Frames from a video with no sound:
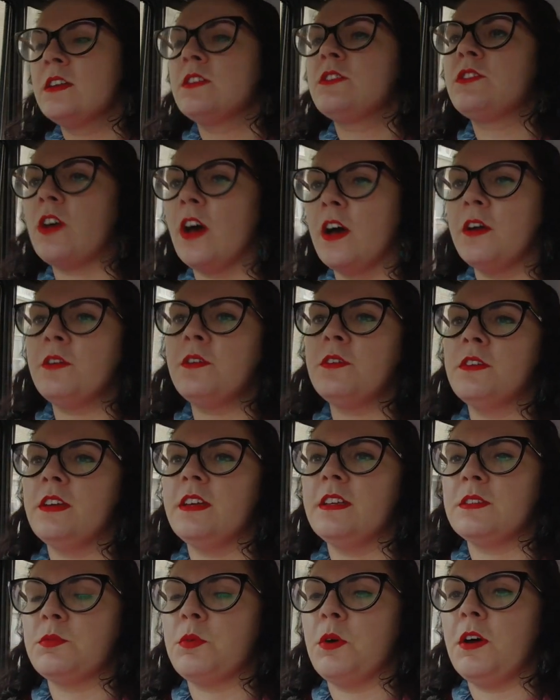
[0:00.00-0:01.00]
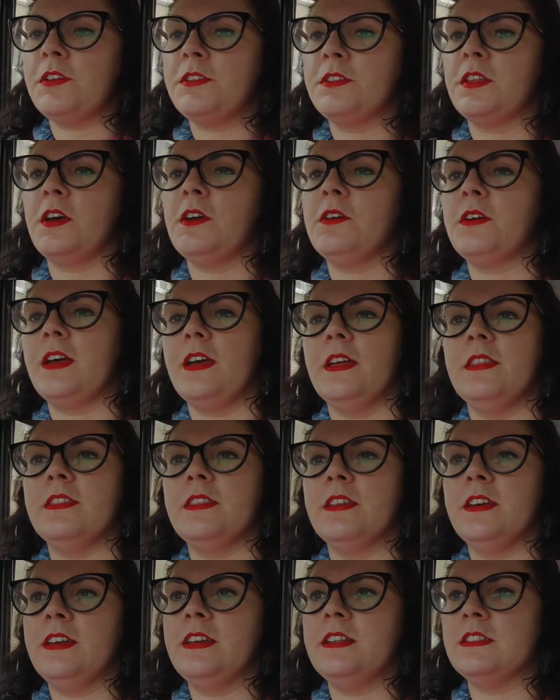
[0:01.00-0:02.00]
So it's worth
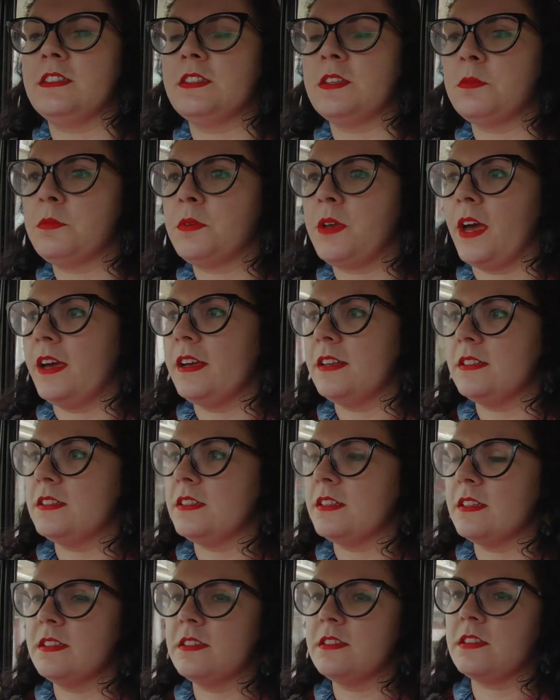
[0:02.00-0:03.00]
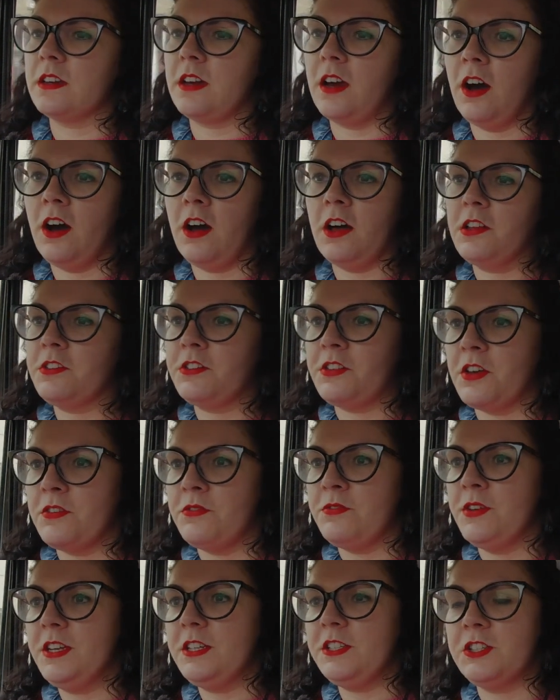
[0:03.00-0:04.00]
noting that in some cases the cars that
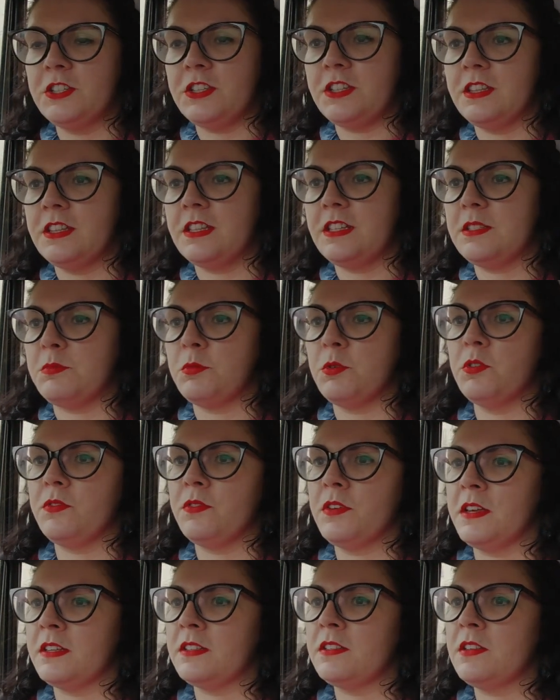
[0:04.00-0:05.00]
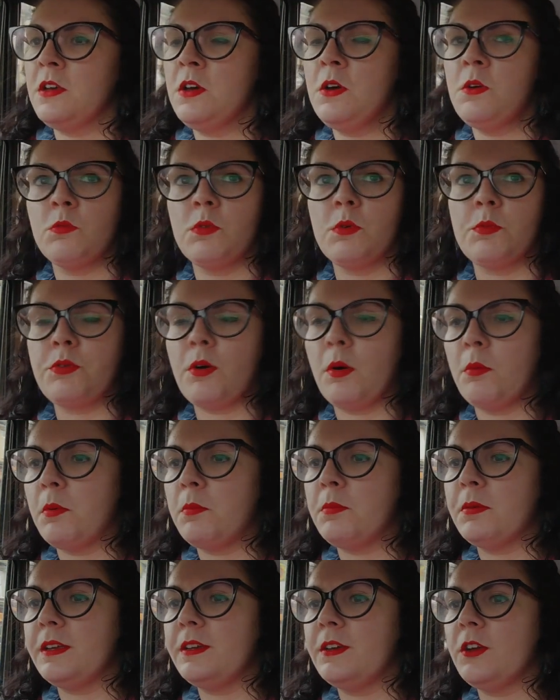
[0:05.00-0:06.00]
are featured in these movies were
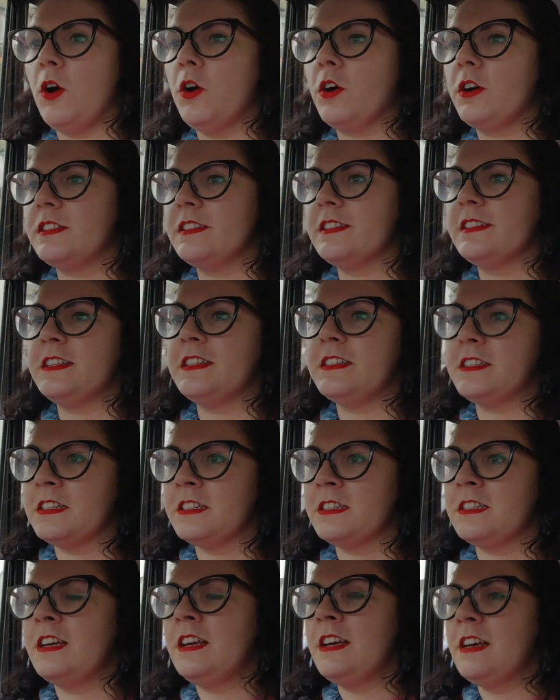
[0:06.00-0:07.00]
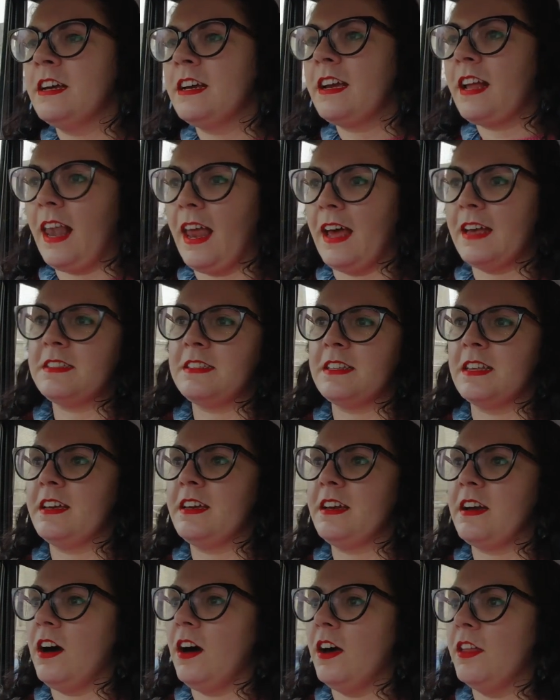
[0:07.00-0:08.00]
probably not considered
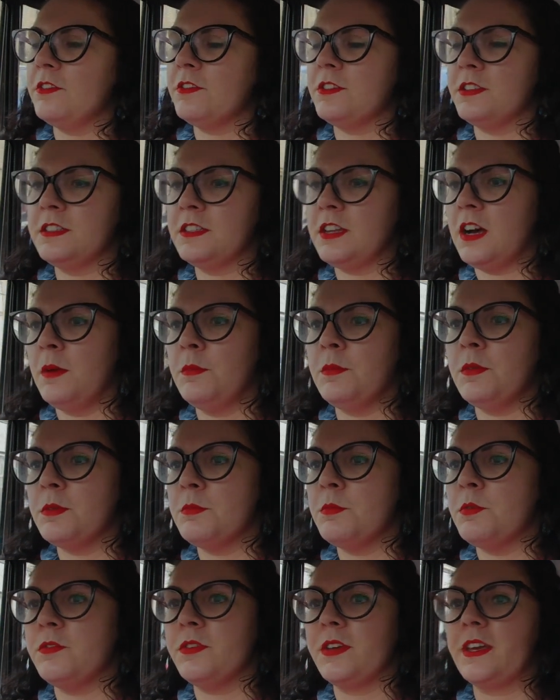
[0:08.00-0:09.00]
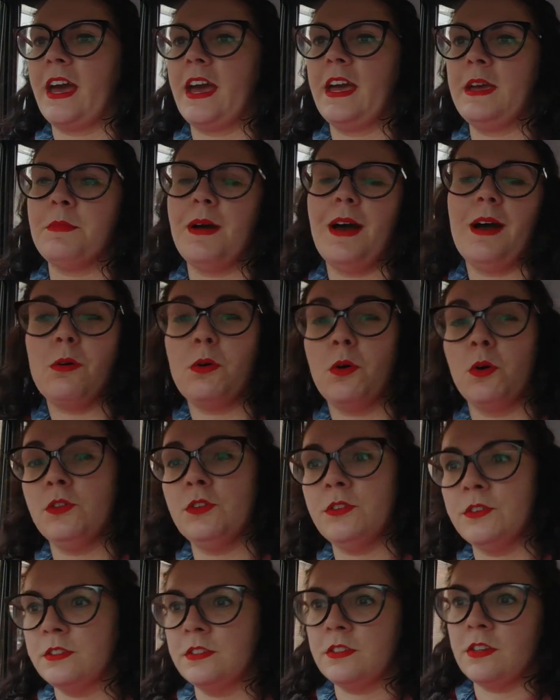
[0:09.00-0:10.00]
classic either at the time that the movie came out
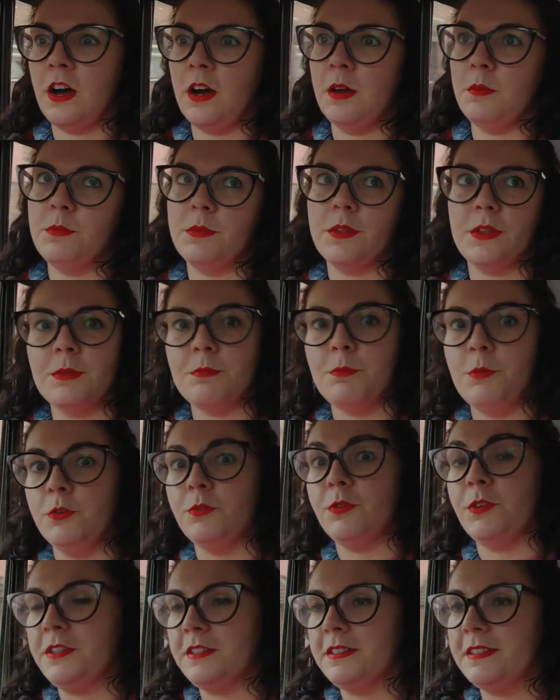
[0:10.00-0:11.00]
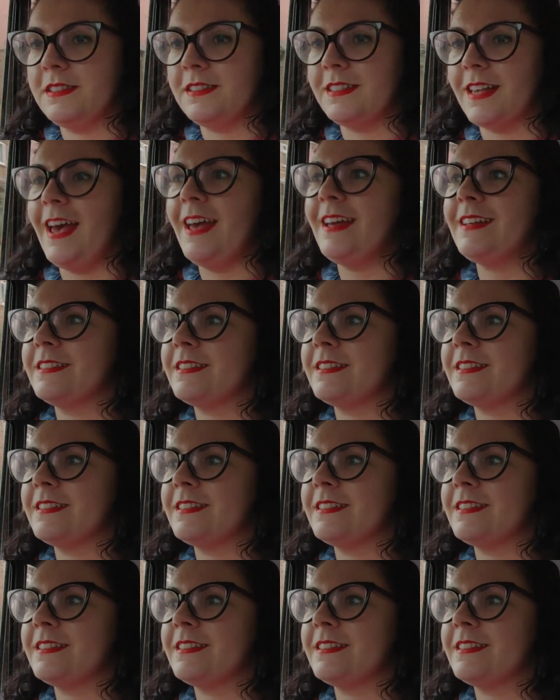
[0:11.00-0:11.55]
or at the time that the movie's set,